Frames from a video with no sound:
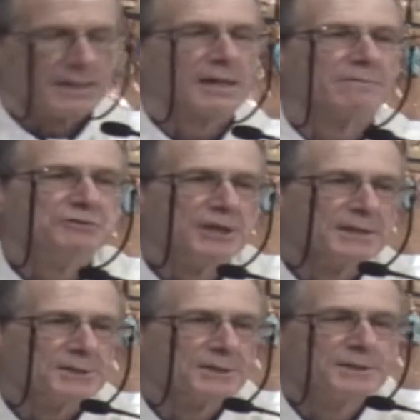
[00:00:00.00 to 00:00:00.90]
of
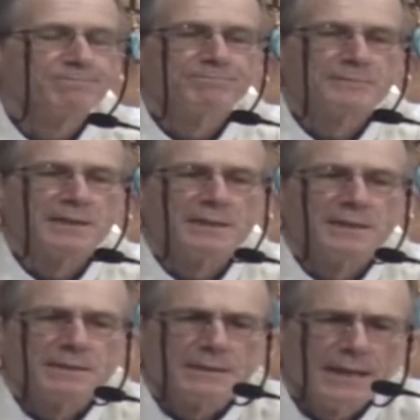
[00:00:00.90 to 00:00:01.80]
Jesus,
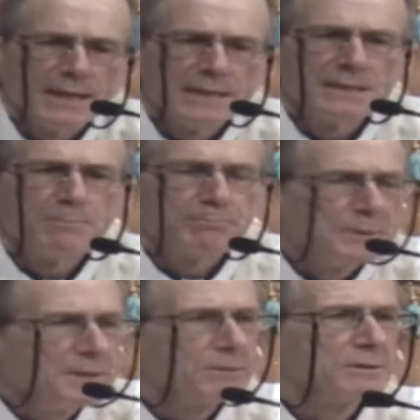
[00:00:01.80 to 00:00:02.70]
God
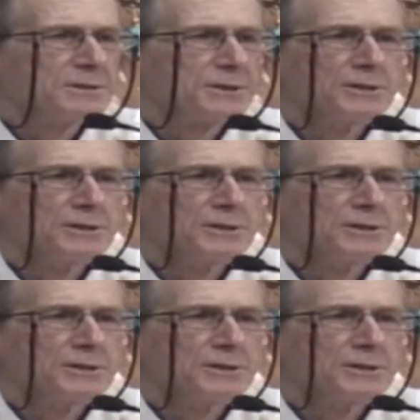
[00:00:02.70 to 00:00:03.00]
appears to